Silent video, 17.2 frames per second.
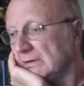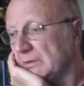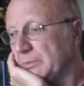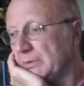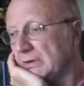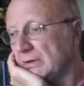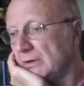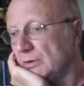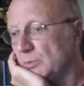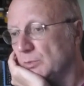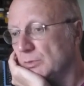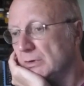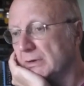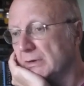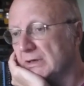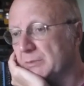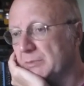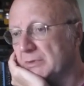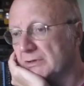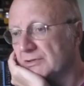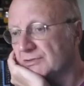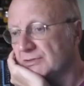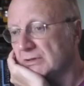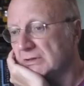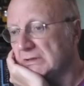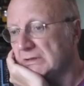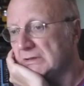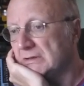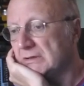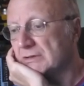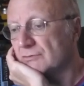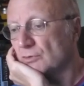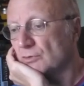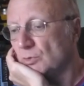A bit of homework and a bit of study
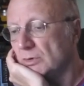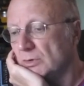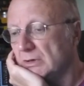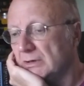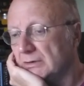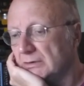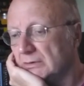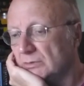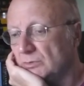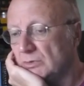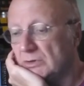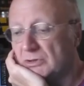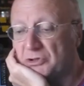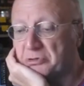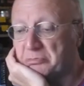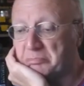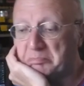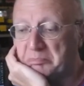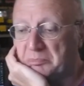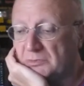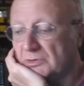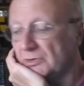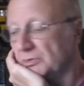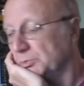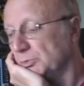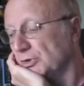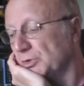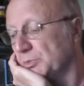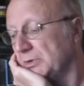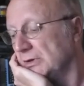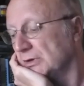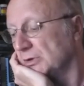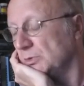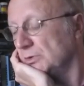is required, which doesn't bother
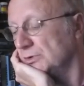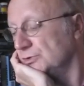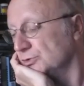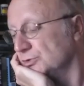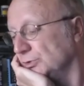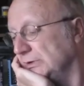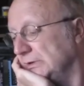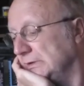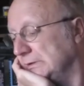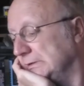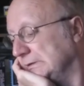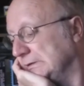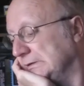me. I quite enjoy it.